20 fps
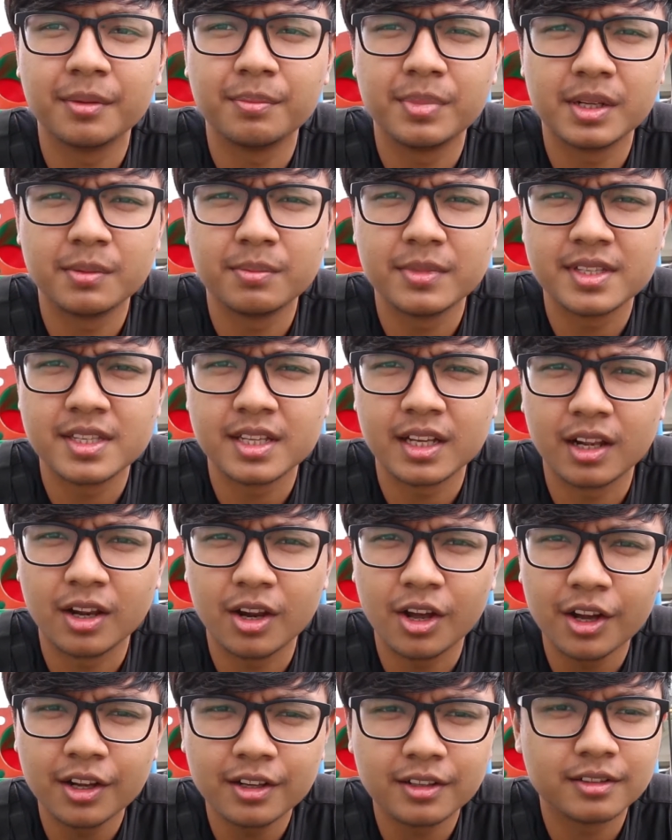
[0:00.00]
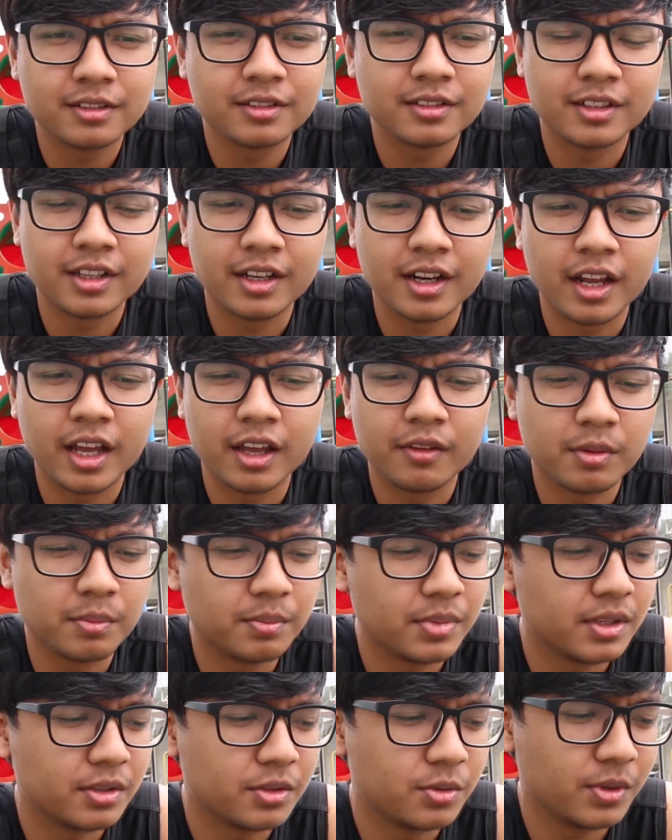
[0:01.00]
Been missing a lot. I
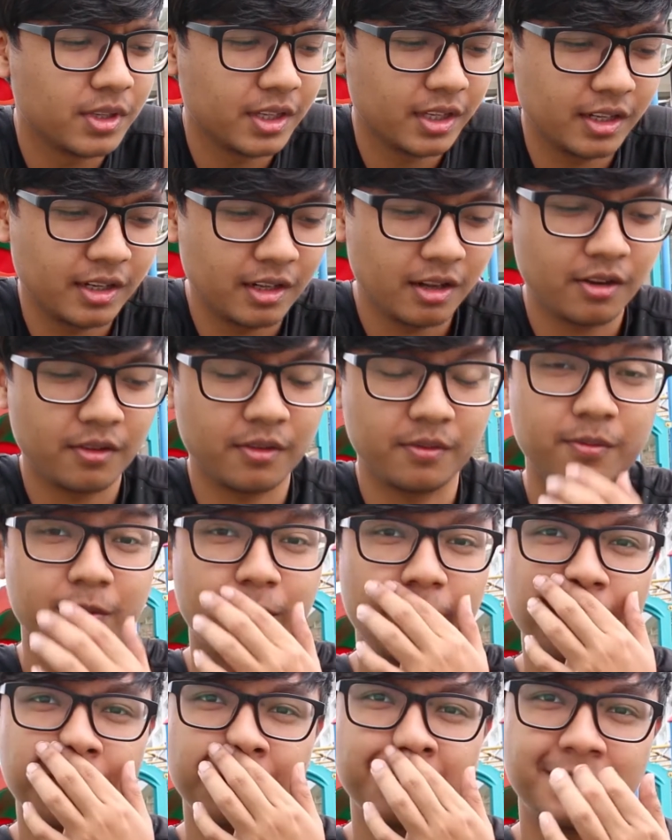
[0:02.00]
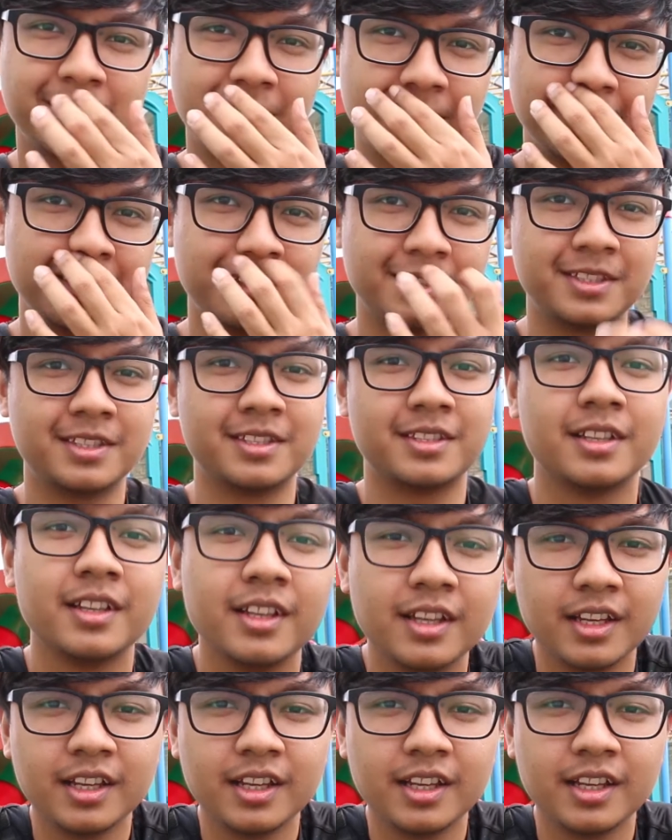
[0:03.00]
haven't been doing a lot of vlogs since.